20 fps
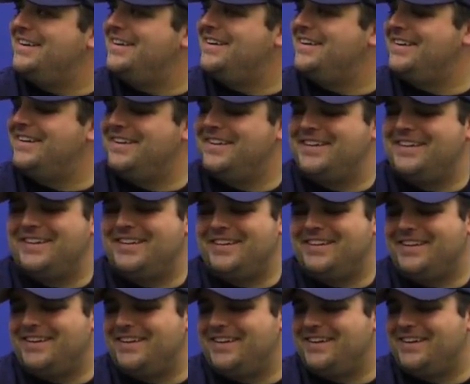
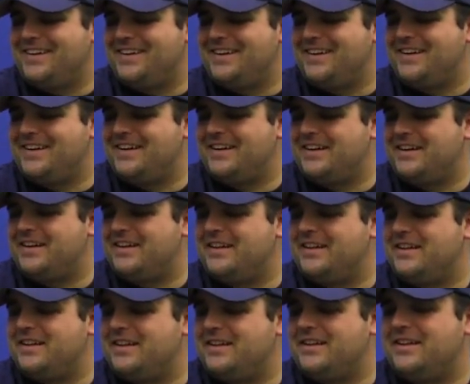
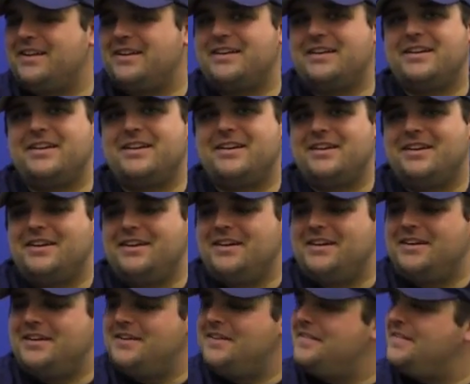
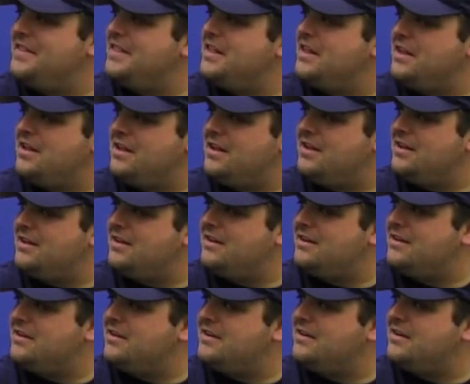
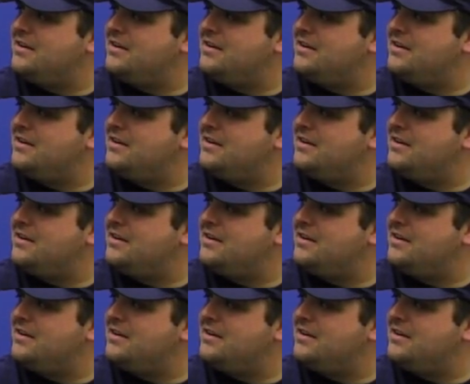The person shown says nothing.